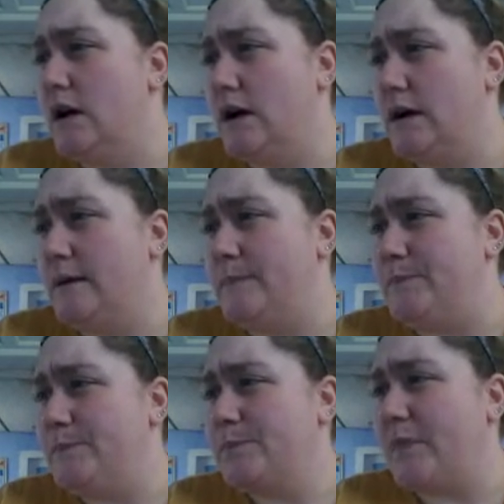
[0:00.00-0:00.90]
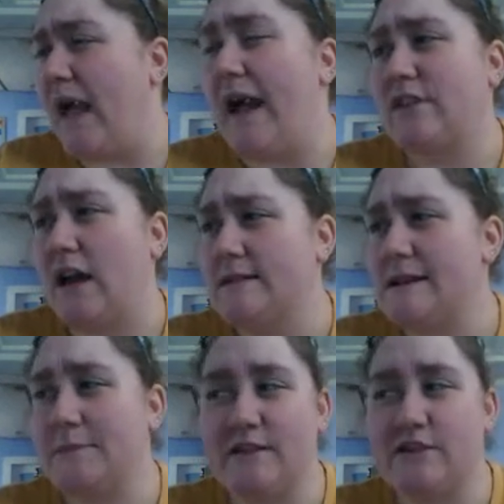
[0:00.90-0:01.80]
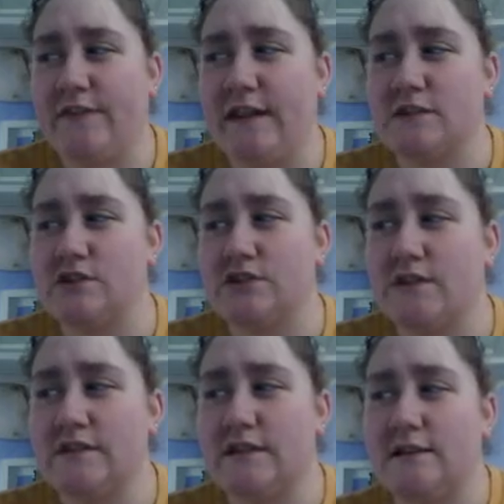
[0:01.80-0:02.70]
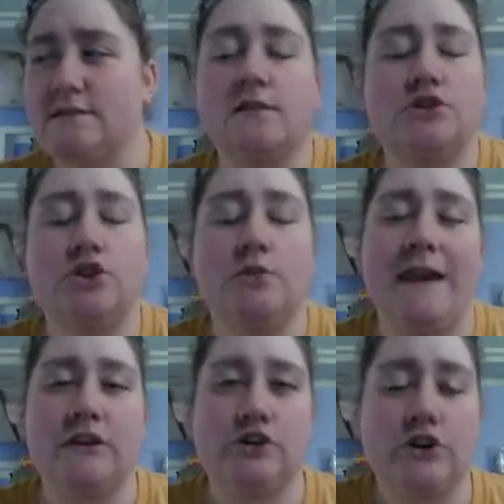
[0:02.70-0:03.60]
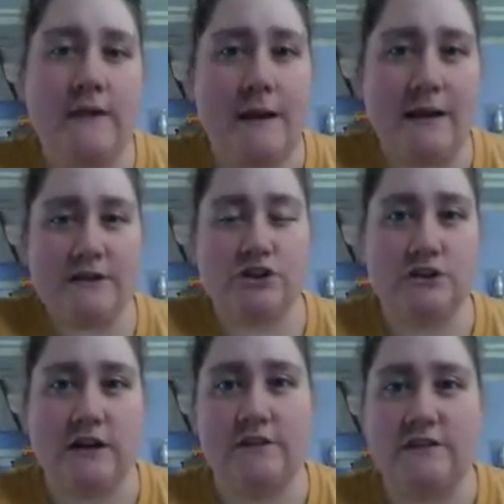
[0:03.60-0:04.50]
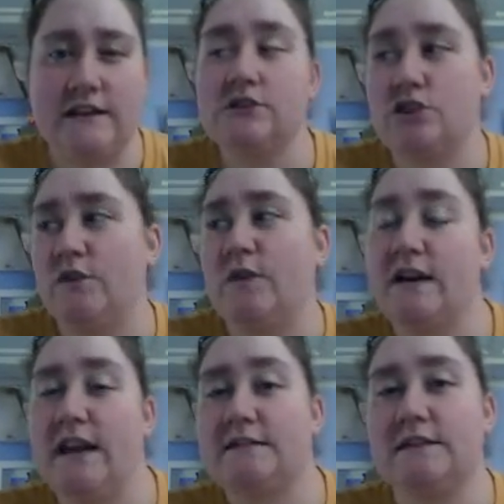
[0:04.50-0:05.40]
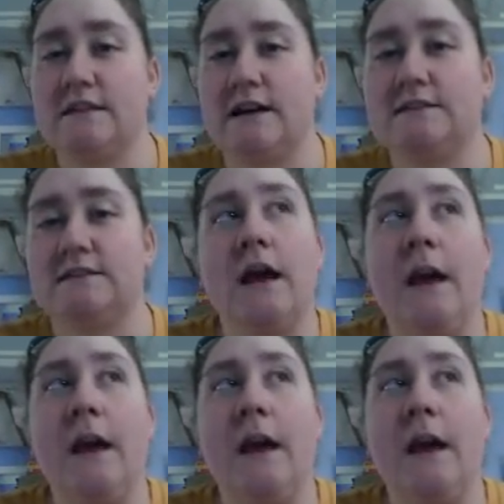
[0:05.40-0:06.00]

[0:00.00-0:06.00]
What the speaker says: I have to contact Patient Financial Services to make sure that my insurance covers it. So far, yes, it does.